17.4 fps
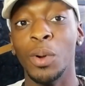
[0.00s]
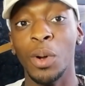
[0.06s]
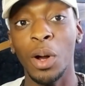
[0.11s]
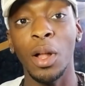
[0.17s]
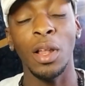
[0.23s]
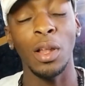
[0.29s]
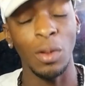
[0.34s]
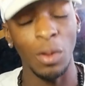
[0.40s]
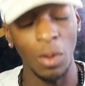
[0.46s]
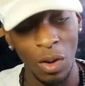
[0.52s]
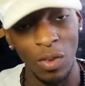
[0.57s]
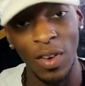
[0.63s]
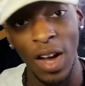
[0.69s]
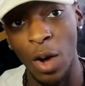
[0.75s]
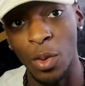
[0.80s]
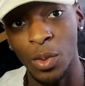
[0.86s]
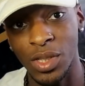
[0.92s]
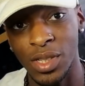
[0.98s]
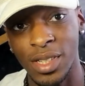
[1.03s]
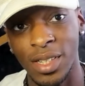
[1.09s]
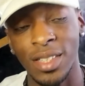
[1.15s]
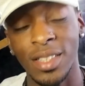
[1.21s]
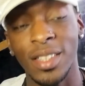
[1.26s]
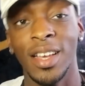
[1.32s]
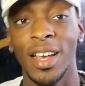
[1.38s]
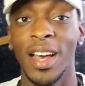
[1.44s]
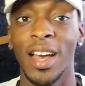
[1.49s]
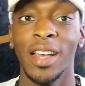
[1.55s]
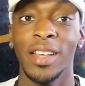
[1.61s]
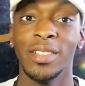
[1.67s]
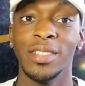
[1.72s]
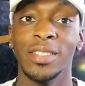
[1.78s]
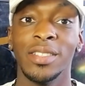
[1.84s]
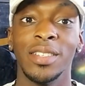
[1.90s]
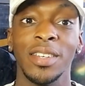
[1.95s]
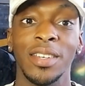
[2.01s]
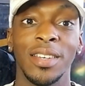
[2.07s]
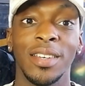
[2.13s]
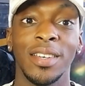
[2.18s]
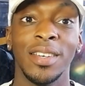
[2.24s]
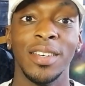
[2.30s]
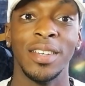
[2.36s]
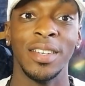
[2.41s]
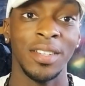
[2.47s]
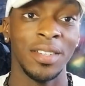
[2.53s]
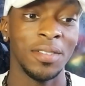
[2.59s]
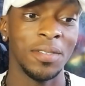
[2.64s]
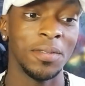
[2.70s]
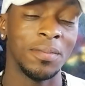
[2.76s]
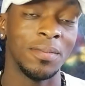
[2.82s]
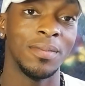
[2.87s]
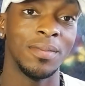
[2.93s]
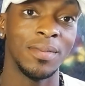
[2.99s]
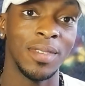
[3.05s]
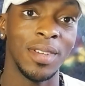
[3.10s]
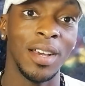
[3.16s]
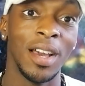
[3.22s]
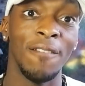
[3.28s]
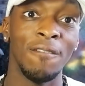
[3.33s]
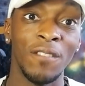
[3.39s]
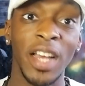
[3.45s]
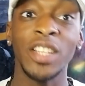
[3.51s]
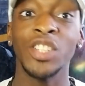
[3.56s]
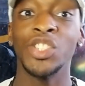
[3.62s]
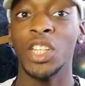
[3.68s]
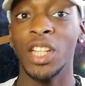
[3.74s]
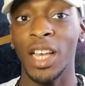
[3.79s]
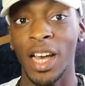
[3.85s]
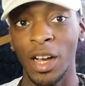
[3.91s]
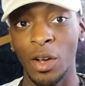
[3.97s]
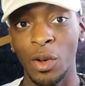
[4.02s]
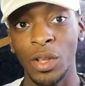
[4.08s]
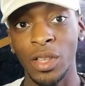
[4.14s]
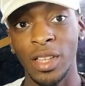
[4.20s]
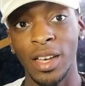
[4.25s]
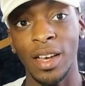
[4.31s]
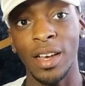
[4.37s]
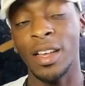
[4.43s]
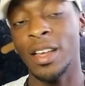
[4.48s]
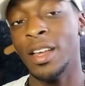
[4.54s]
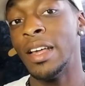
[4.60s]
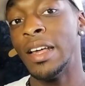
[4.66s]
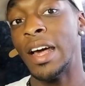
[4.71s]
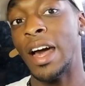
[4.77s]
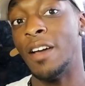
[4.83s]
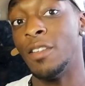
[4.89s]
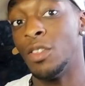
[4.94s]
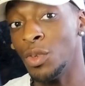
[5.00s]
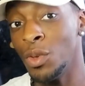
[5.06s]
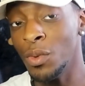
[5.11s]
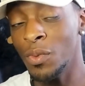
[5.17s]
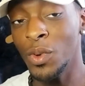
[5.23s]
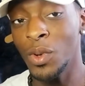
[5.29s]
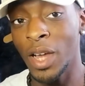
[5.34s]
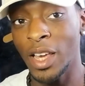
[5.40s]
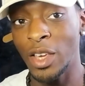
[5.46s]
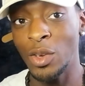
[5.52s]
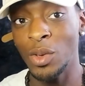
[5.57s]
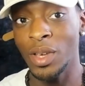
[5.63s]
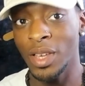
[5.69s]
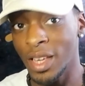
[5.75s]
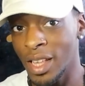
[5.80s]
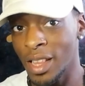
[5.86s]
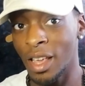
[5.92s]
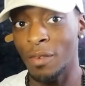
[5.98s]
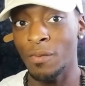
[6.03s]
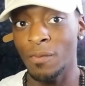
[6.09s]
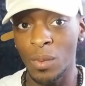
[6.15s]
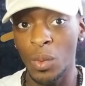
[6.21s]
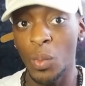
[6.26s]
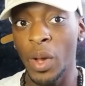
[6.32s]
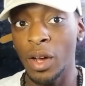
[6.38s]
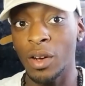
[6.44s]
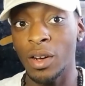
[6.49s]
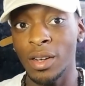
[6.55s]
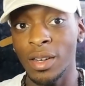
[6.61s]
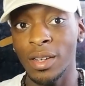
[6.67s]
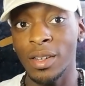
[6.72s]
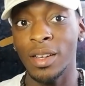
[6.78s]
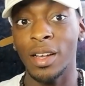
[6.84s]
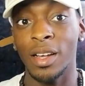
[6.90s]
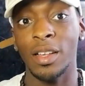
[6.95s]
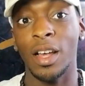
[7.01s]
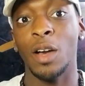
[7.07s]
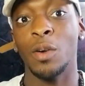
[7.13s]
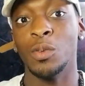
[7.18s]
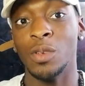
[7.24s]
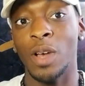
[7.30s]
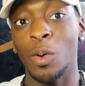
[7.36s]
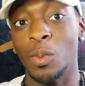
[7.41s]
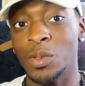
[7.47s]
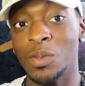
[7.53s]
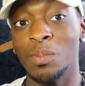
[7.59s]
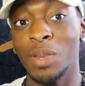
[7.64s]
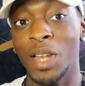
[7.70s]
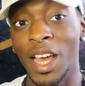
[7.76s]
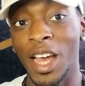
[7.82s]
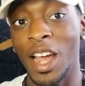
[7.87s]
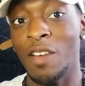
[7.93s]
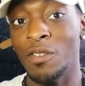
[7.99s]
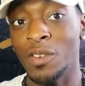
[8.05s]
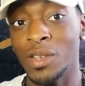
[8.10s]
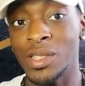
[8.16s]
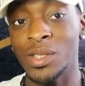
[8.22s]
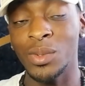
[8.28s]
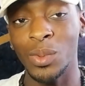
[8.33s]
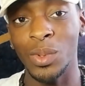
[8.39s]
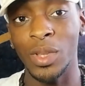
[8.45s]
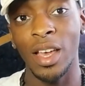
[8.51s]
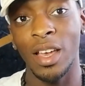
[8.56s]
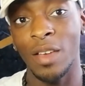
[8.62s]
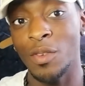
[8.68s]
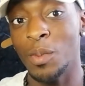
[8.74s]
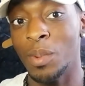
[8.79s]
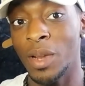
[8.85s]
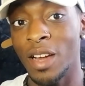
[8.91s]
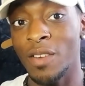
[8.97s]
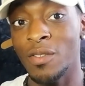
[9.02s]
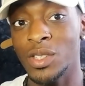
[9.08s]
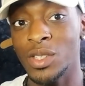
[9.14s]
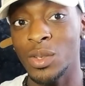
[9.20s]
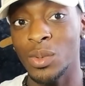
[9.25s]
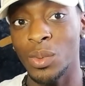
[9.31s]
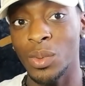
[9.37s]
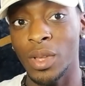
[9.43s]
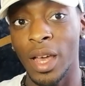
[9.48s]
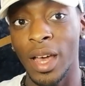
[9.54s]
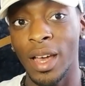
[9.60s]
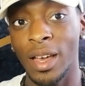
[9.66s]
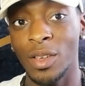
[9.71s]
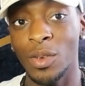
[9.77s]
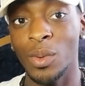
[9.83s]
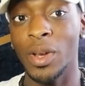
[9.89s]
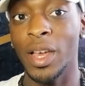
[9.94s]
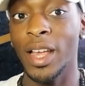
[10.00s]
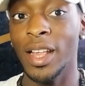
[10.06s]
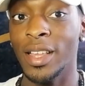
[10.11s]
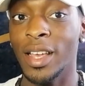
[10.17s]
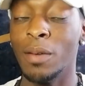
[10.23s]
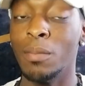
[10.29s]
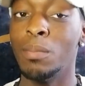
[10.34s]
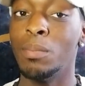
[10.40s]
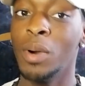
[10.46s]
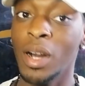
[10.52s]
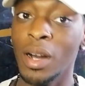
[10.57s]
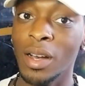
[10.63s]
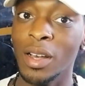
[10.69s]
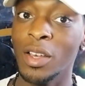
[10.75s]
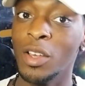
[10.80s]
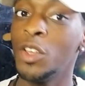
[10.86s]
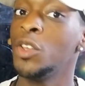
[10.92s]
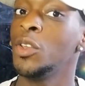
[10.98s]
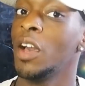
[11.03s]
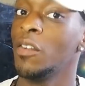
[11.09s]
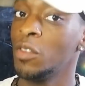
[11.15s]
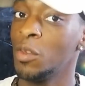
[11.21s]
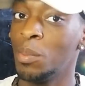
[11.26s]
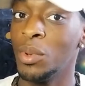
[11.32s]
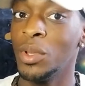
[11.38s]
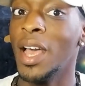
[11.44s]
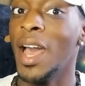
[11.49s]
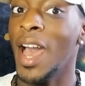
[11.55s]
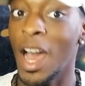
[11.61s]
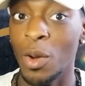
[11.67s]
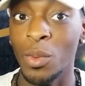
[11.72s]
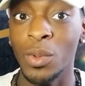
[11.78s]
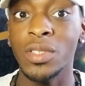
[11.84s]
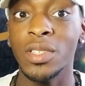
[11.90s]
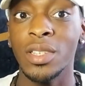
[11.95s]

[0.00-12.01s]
put a lot of hours in, and eventually I got there. I do feel like you can get there quicker. I wasn't playing every single day. If you play every single day, you'll get there, but you have to put the hours